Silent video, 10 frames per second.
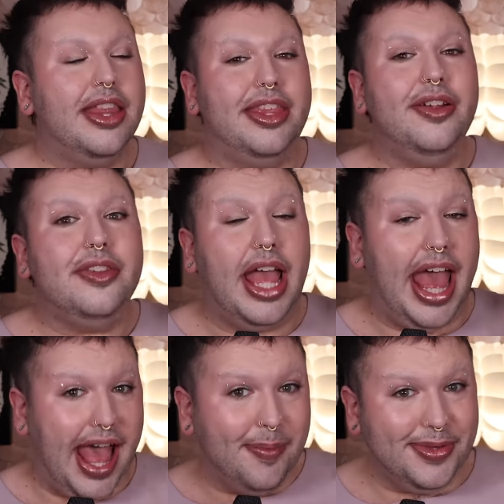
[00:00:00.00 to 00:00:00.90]
There's
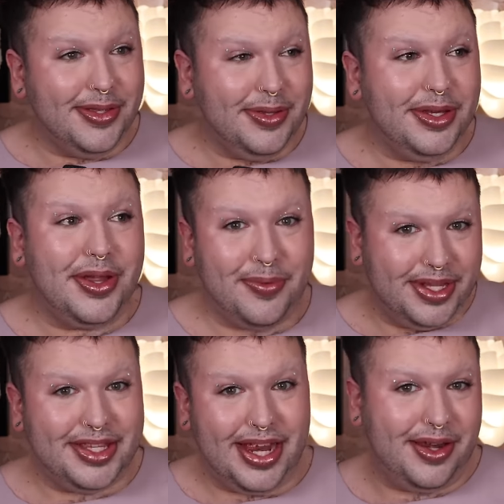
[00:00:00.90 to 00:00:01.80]
absolutely no
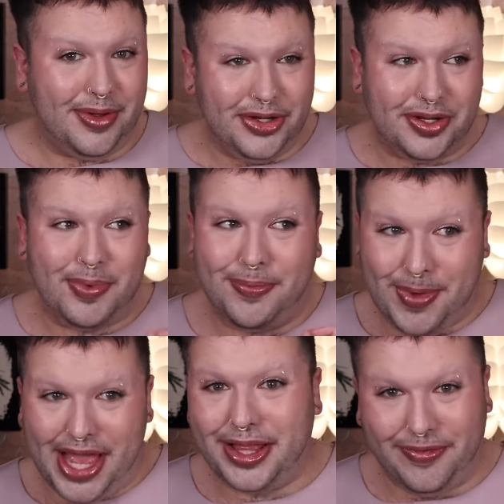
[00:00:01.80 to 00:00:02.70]
reason anyone should be
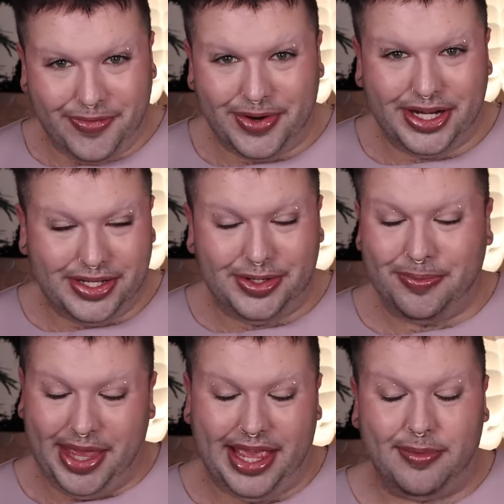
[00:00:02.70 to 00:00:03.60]
buying the 42
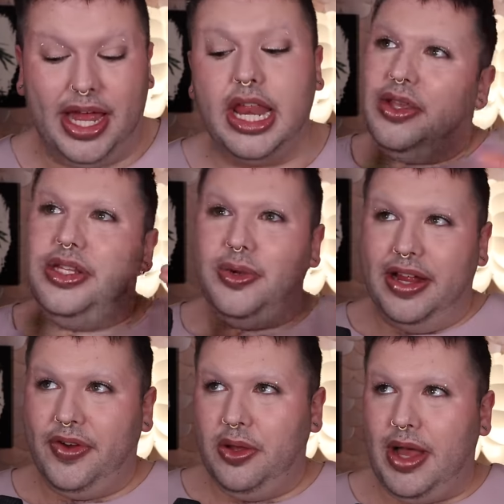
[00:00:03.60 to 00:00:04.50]
pan one. You could do
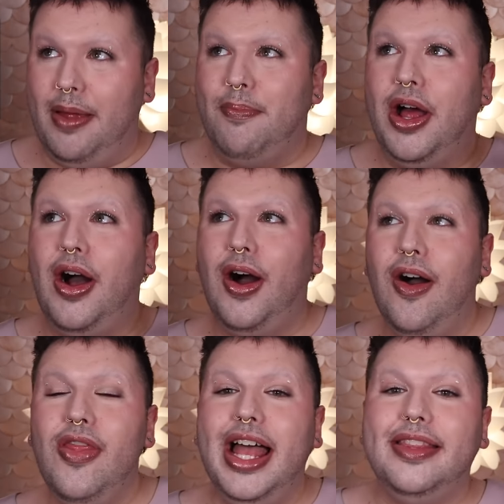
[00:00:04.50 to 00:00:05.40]
whatever you want. But
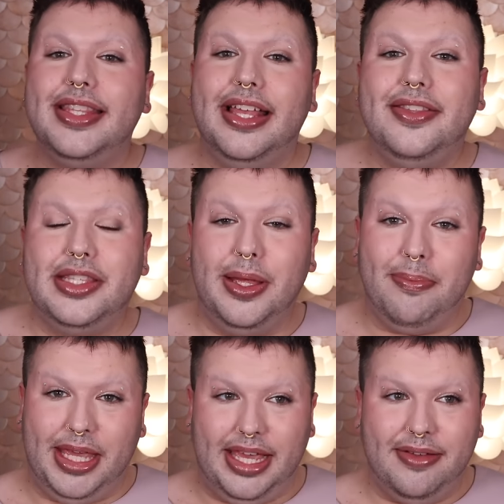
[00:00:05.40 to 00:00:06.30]
all that says to
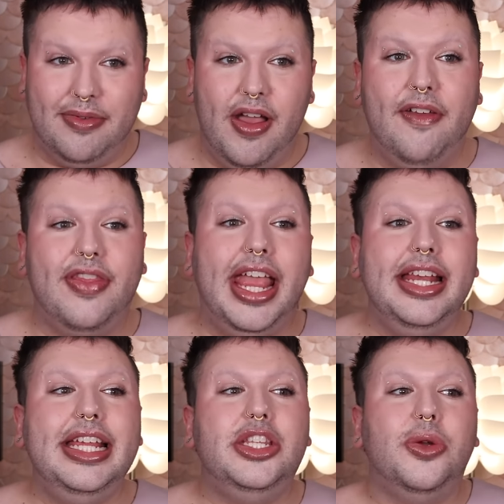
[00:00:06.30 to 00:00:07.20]
me, if they
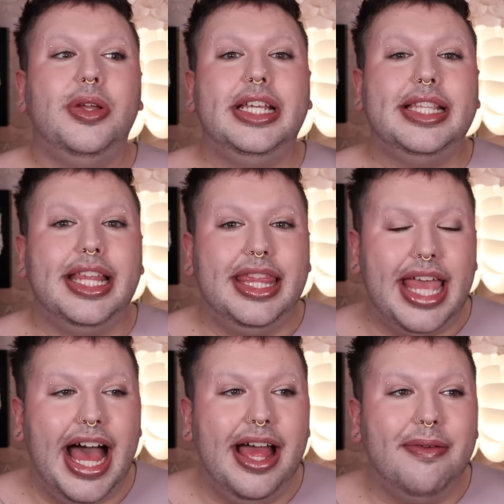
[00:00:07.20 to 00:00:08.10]
need to release
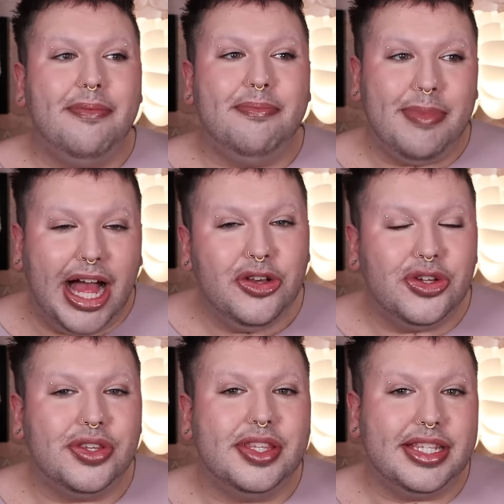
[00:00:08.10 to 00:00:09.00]
that
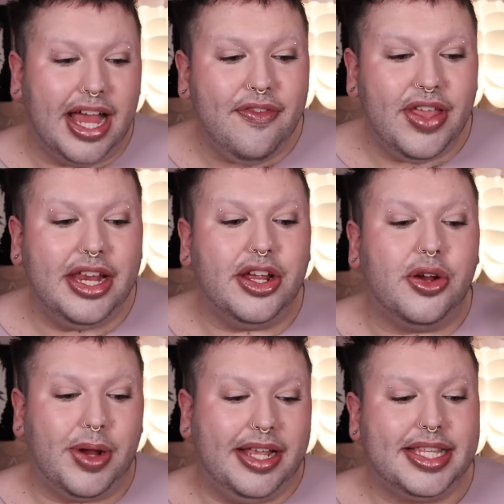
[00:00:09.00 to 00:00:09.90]
much stuff in a
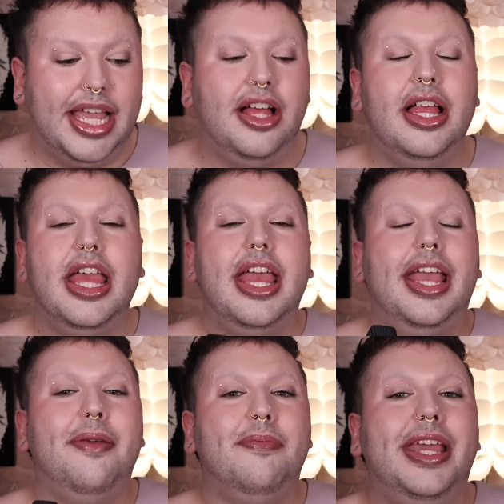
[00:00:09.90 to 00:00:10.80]
grayscale,
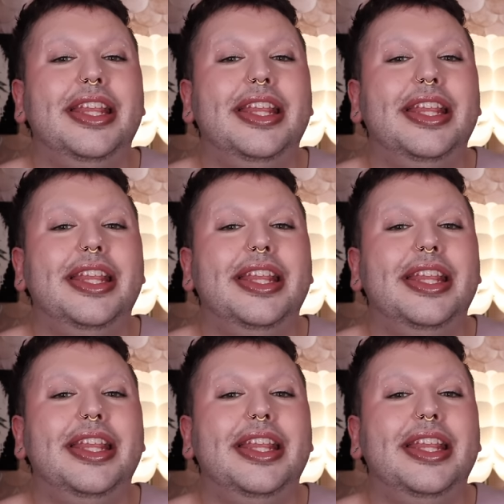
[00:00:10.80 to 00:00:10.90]
it